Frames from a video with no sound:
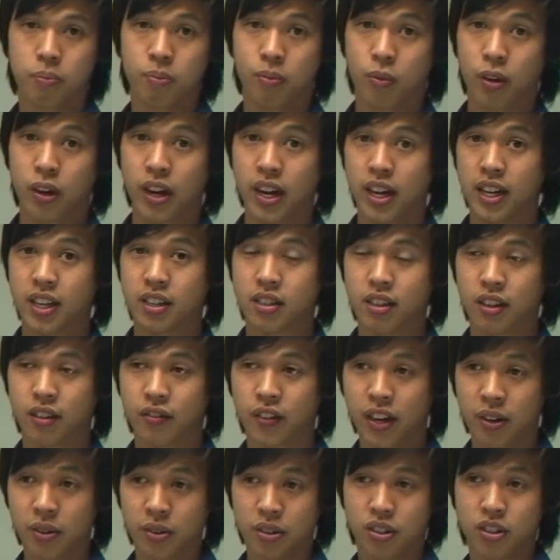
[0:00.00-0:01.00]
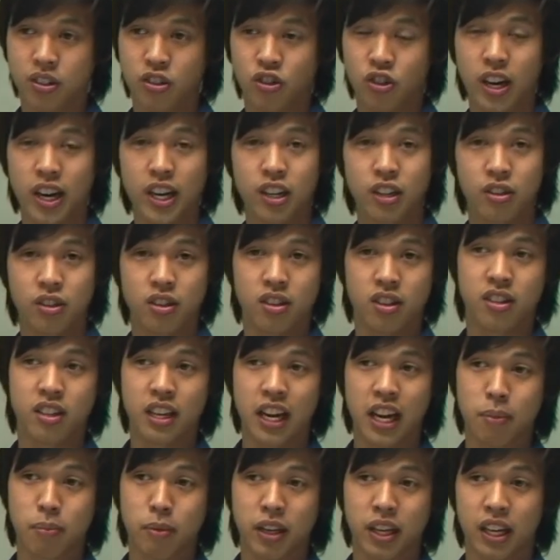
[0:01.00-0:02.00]
Whereas if I was to try and do the
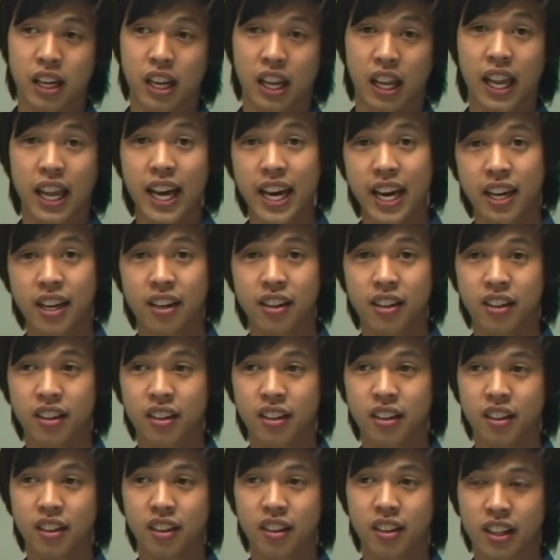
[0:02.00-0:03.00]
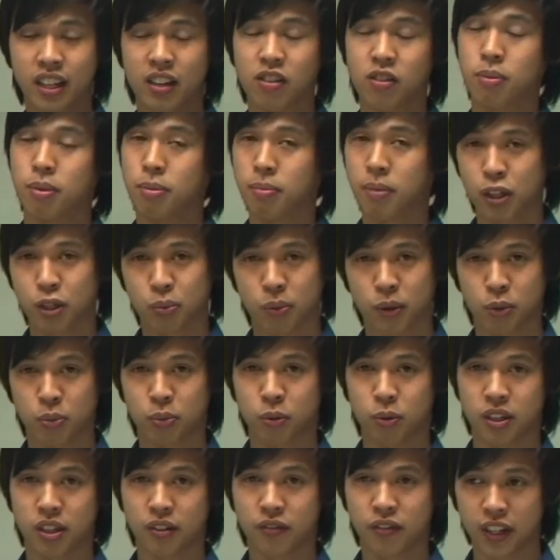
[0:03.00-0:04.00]
same in lead, that would be much, much
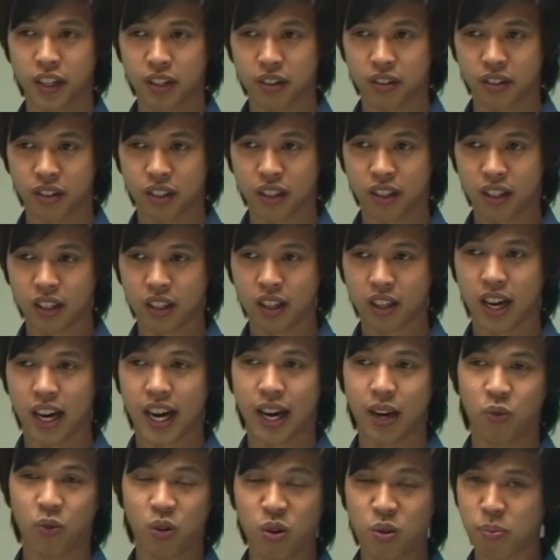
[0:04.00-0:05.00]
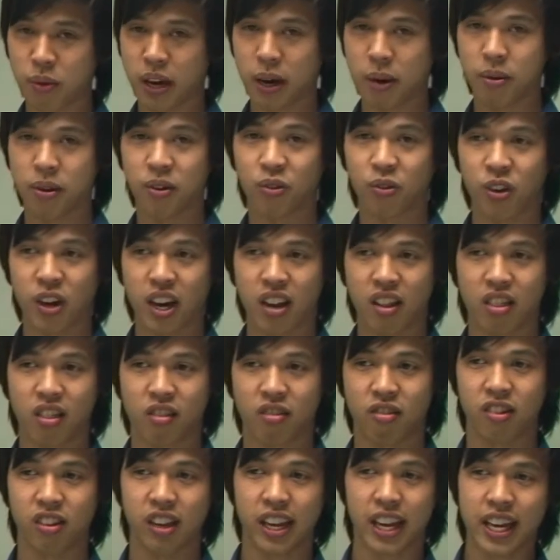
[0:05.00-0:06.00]
more difficult. I wouldn't be able to run
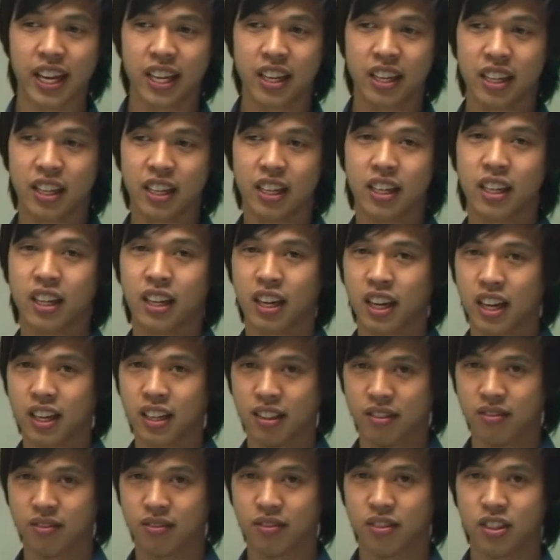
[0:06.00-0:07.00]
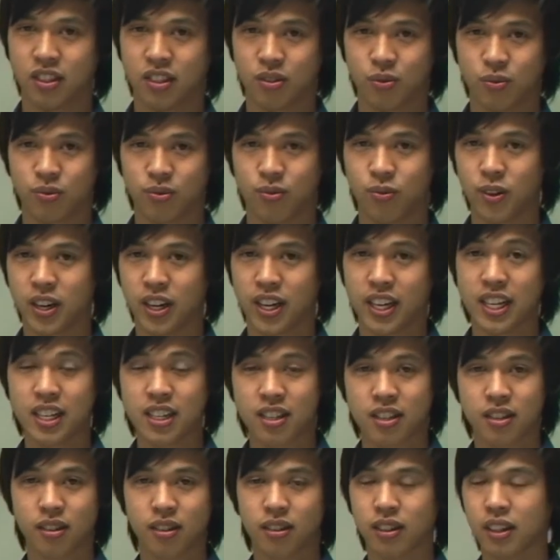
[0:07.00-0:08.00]
through lead, I'd just run
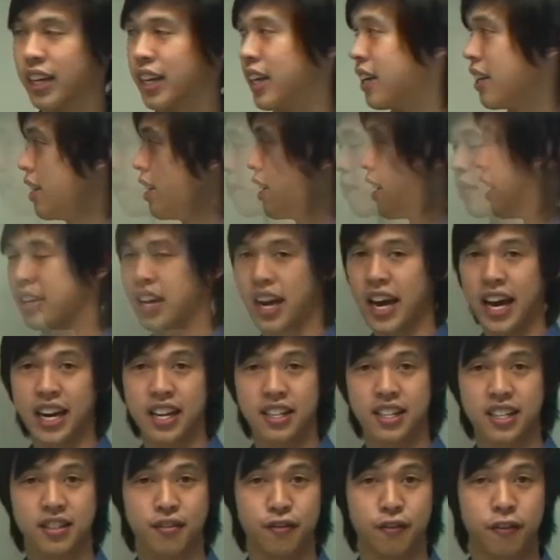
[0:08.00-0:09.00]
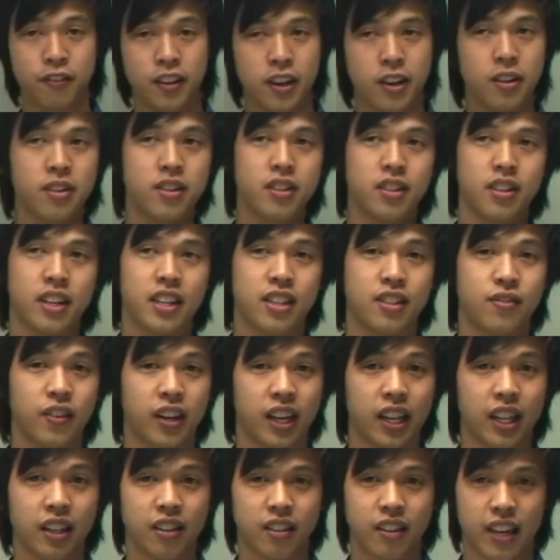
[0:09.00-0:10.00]
into lead. And it doesn't float, it's
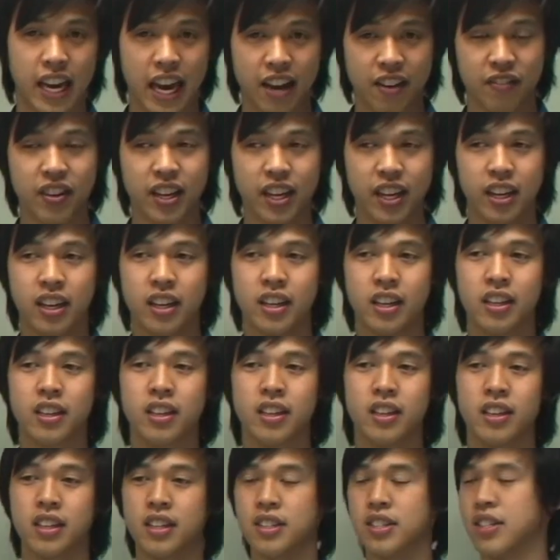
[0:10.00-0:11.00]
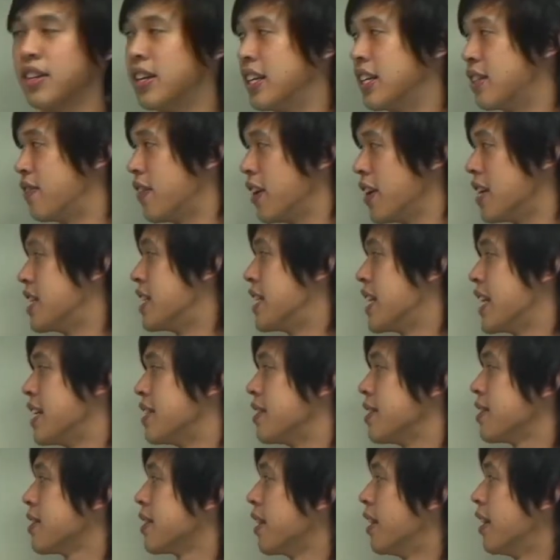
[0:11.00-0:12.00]
very heavy, so it's very
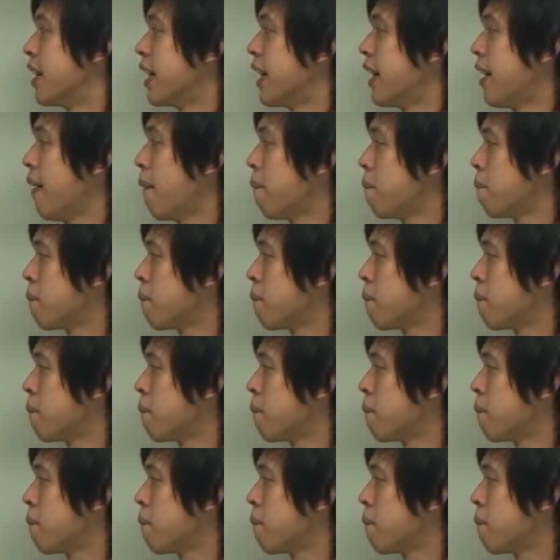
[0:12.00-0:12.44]
dense, okay?